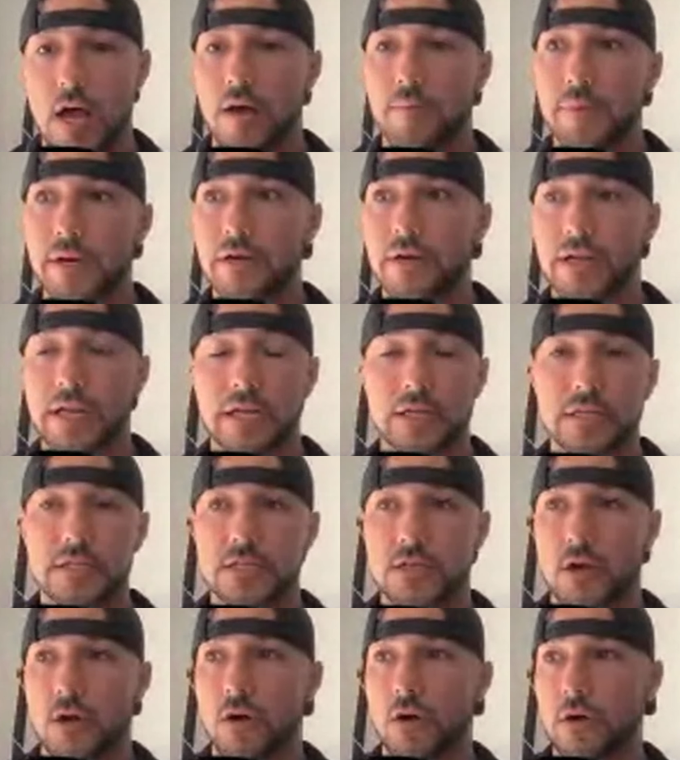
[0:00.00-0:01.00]

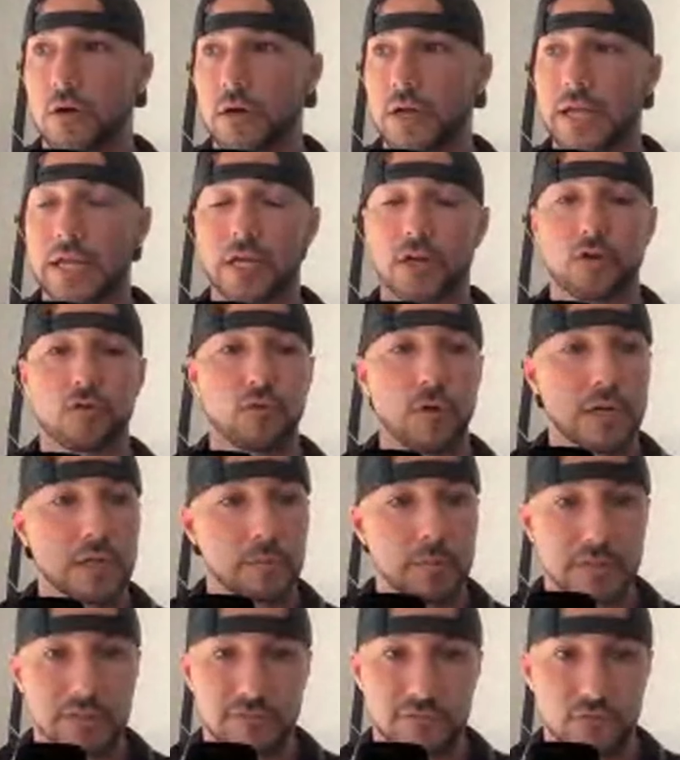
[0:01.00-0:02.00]
Americans are
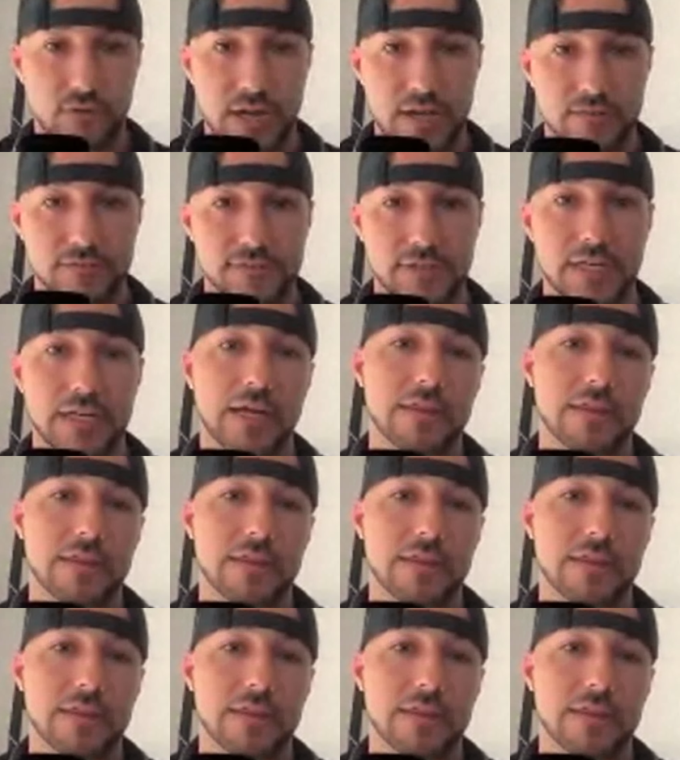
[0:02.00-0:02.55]
incredibly stressed.